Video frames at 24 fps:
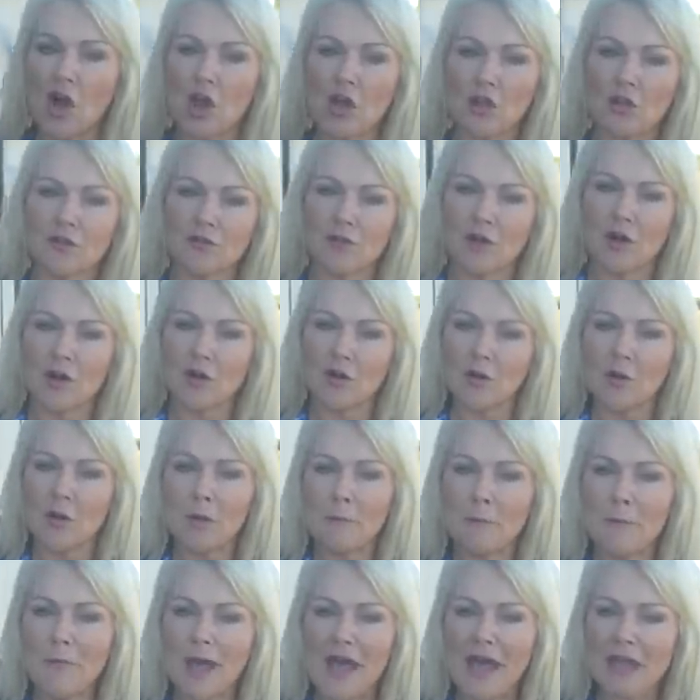all of our
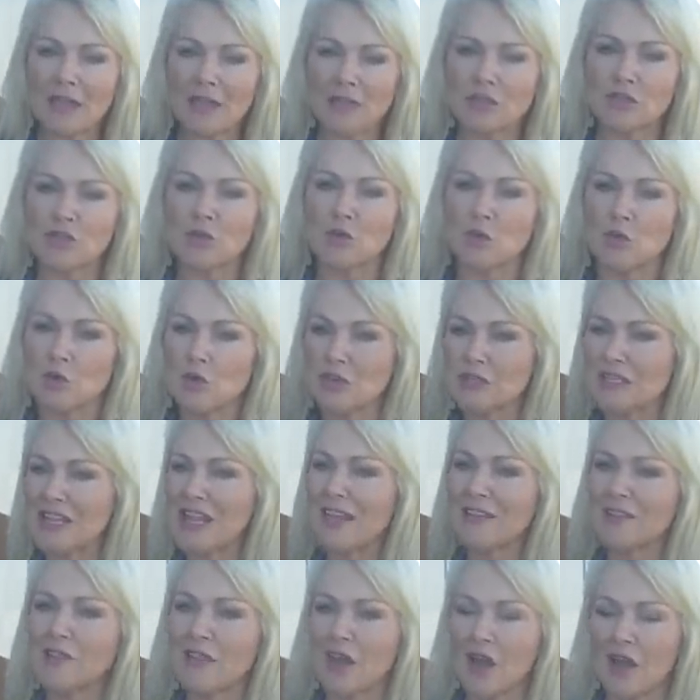baggage doors
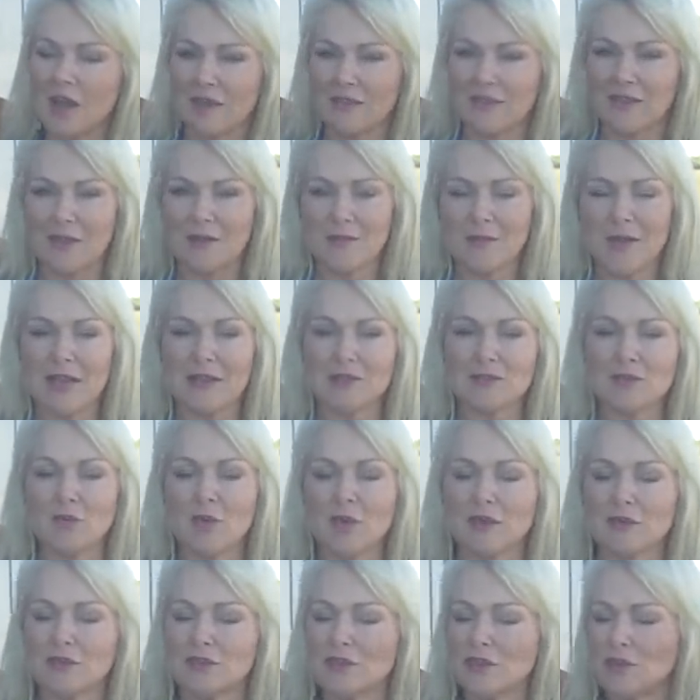and lock them as
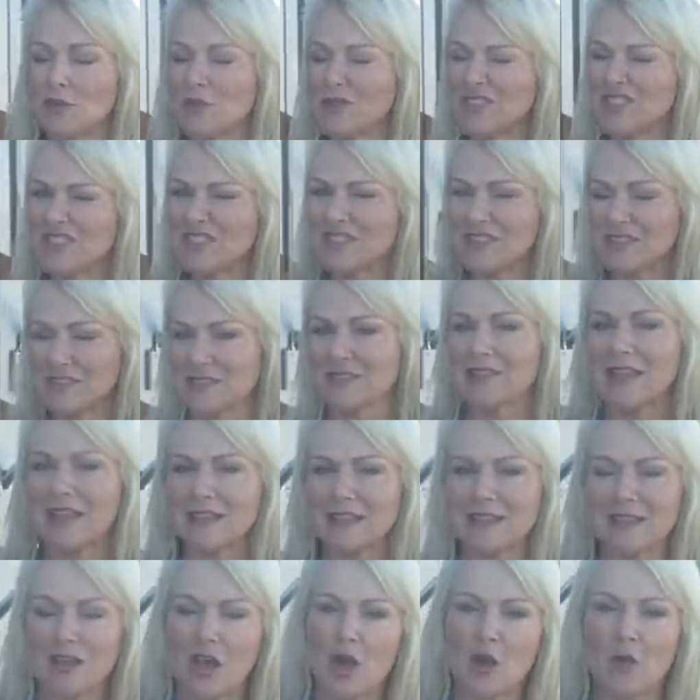well too, which
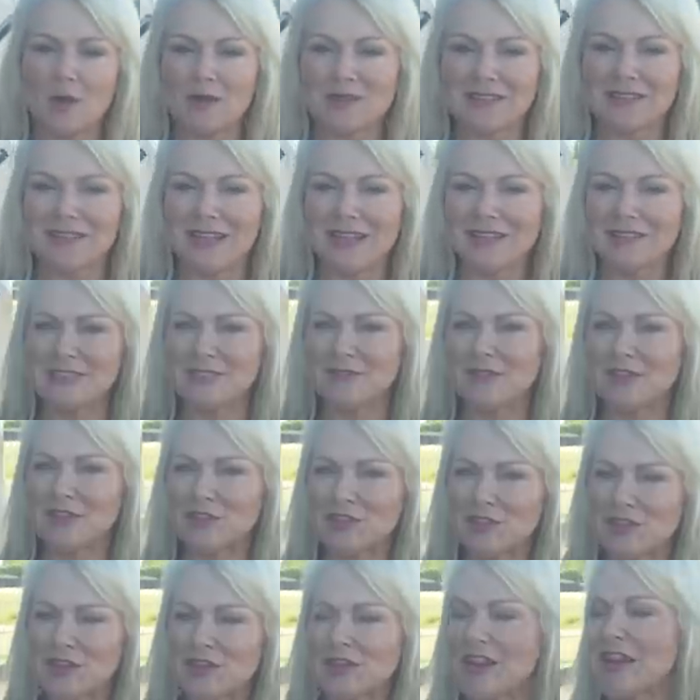that's always a nice
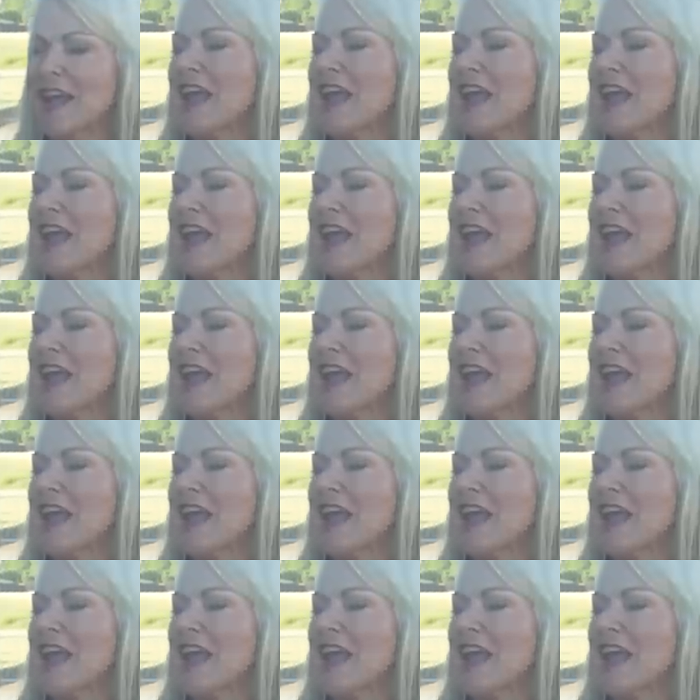feature.